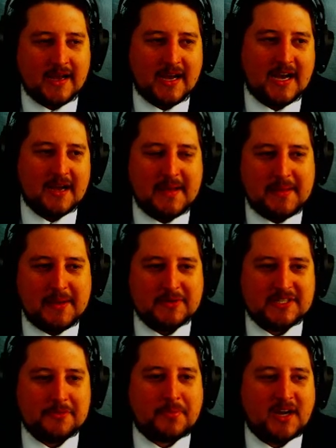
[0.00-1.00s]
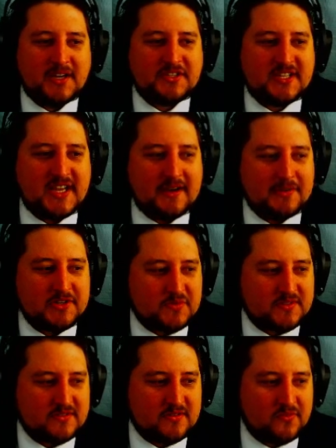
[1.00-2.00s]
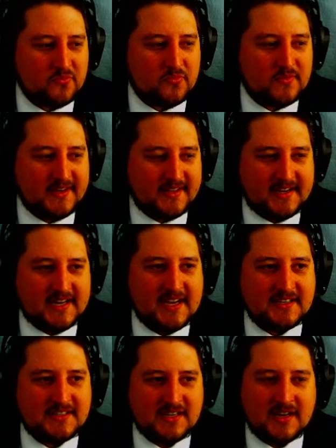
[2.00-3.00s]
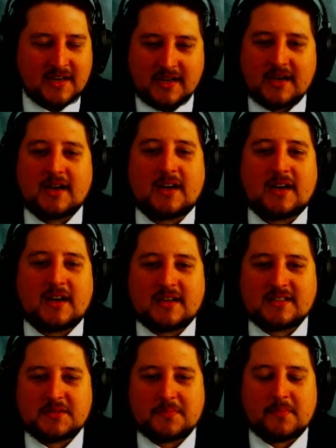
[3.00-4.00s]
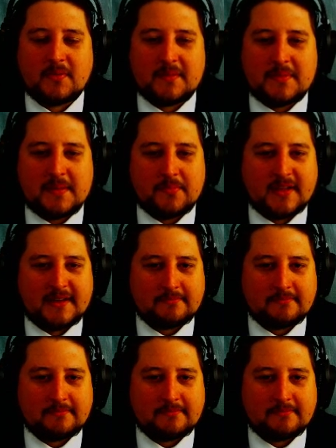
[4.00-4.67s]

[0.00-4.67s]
Uh, maybe it was the Pudge set, which was really nice. Uh, seems to be bringing people in.